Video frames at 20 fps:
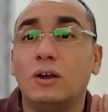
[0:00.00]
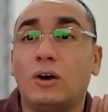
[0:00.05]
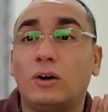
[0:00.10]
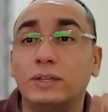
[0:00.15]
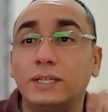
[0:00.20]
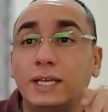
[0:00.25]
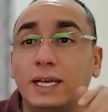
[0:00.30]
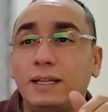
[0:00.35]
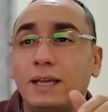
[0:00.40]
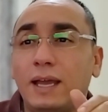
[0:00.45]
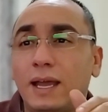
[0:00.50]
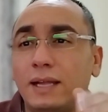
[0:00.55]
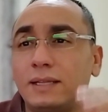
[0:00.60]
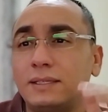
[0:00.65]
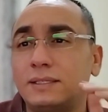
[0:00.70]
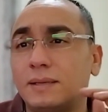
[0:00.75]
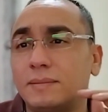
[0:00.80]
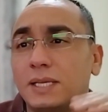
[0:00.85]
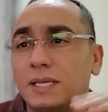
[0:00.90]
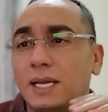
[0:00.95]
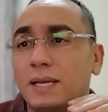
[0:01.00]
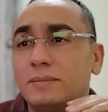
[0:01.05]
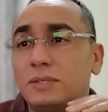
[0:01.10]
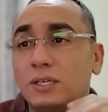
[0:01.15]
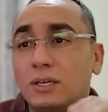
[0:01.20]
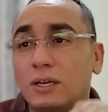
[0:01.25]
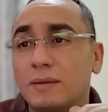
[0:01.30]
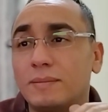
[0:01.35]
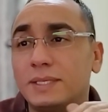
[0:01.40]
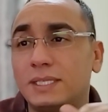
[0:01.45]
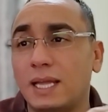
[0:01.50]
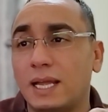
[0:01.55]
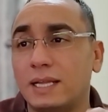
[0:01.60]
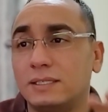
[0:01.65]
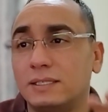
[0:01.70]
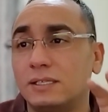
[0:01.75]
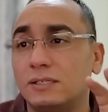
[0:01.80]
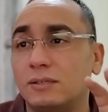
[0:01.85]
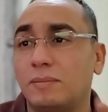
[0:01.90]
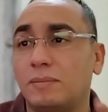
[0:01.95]
On the other hand, sometimes
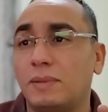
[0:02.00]
circumstances